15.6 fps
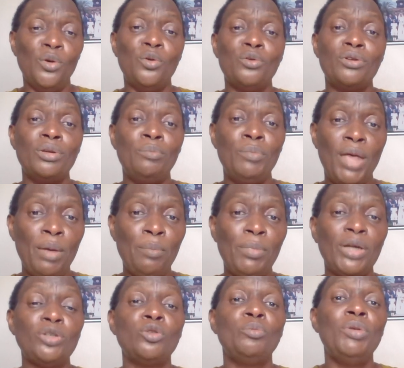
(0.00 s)

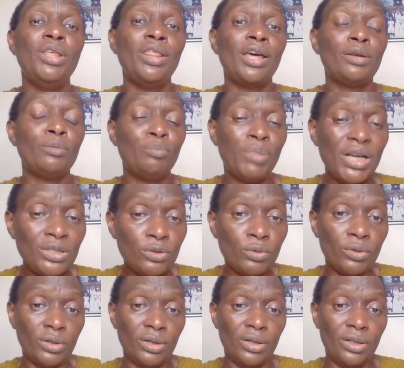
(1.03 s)
Remember to be that
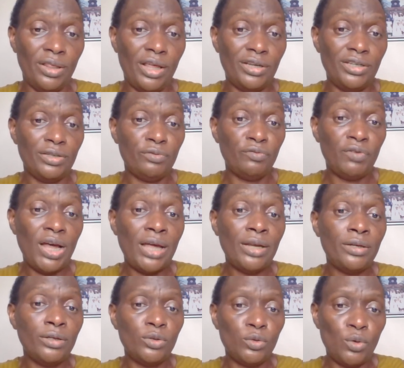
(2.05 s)
person that is
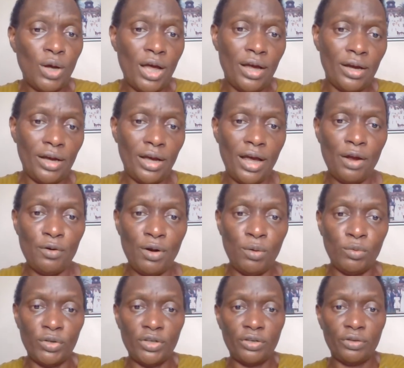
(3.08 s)
fun to hang
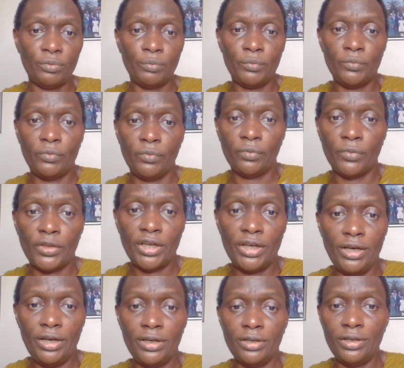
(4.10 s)
around.
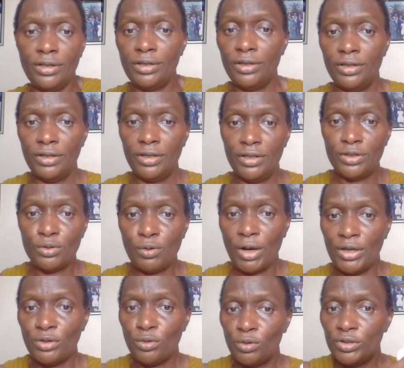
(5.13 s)
Okay? It's
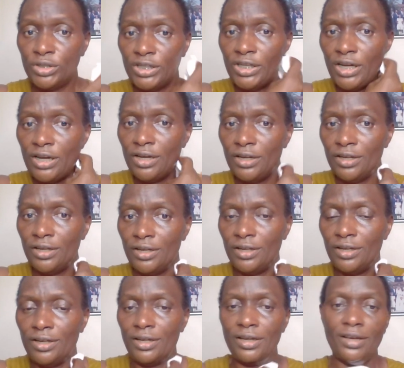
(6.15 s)
quite hot here. You
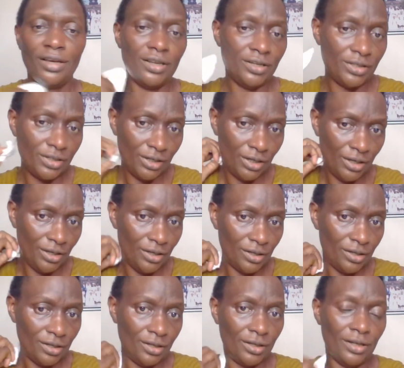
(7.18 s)
can see
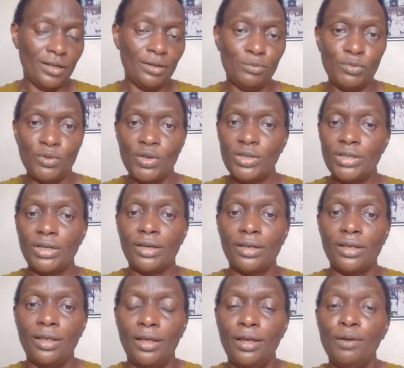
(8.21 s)
I'm sweating.
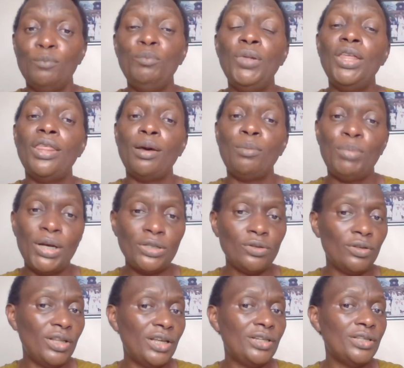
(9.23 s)
Be the
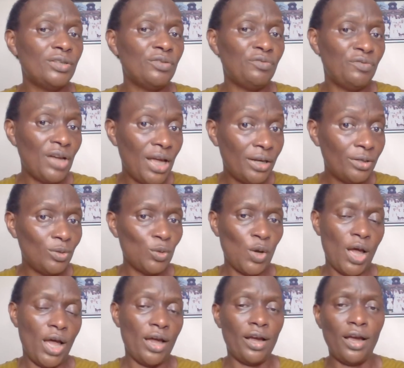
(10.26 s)
person that is fun to
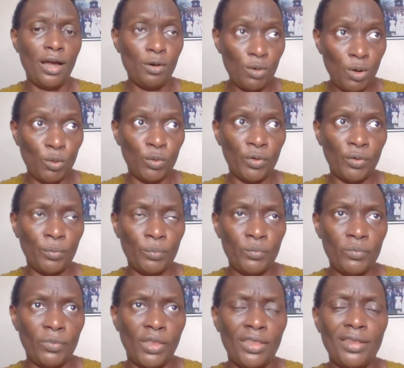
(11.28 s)
hang around
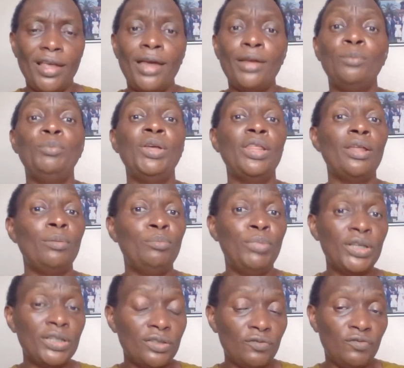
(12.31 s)
and be the
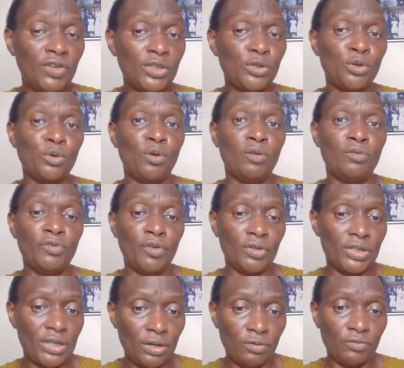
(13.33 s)
best version of
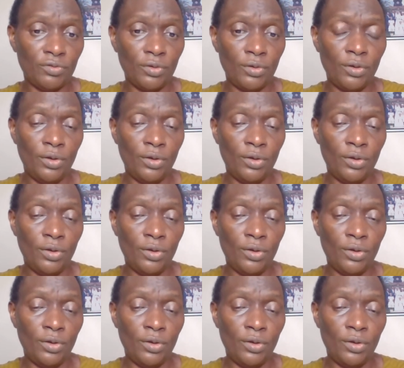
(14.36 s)
yourself.